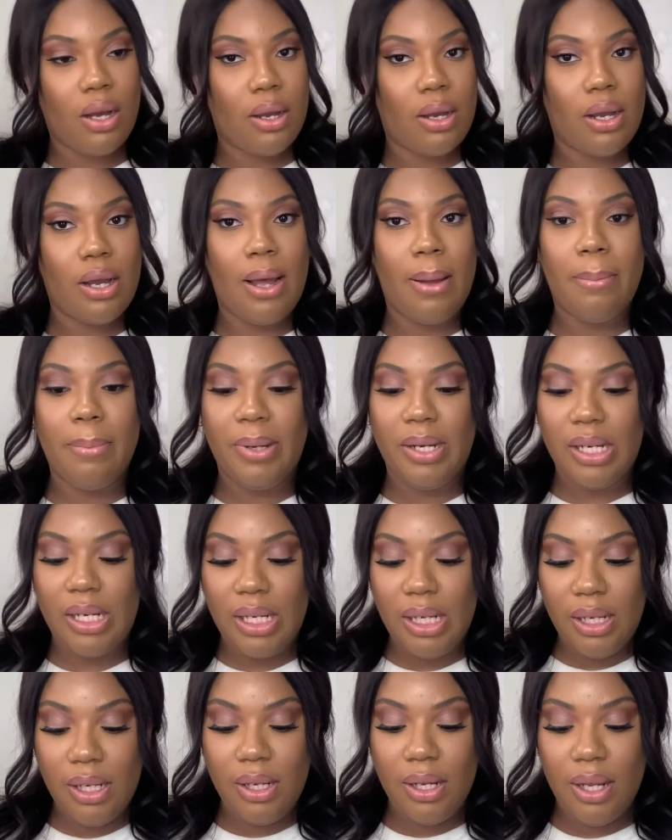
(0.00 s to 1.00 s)

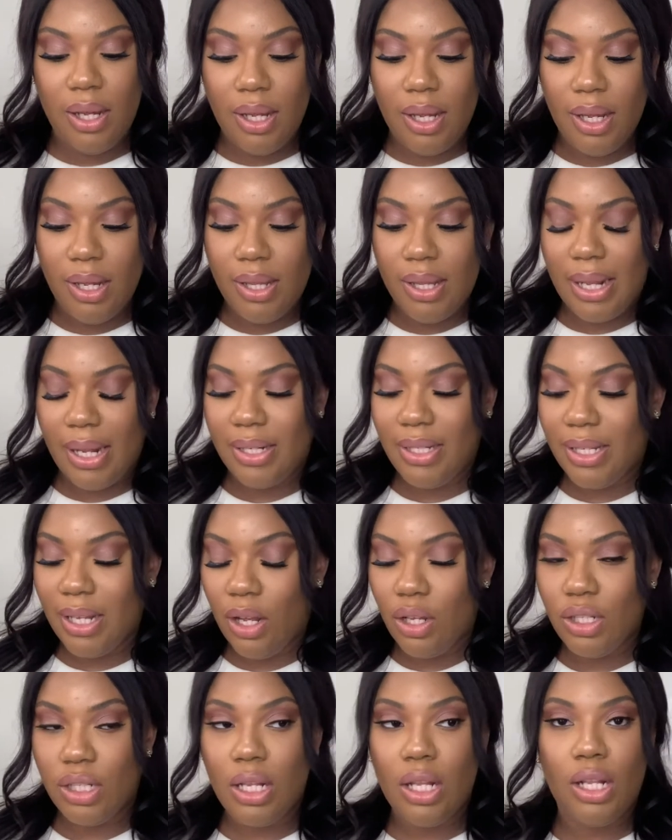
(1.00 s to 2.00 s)
company that
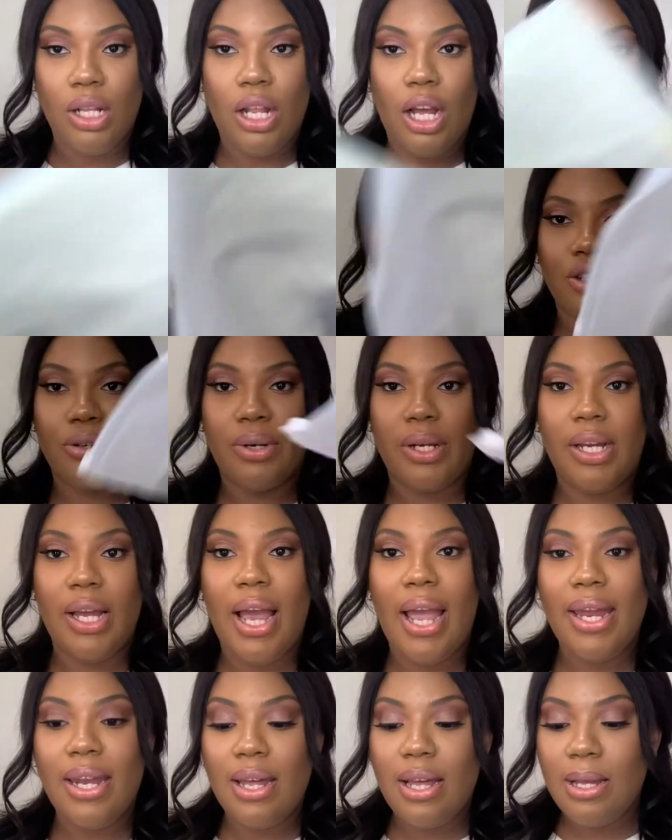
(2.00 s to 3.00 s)
sells luxury
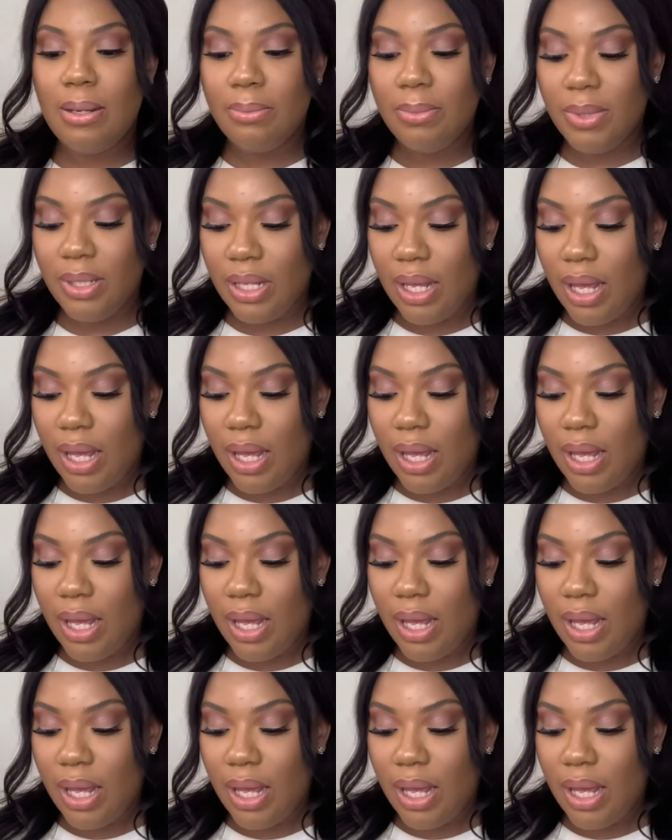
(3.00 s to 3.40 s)
items.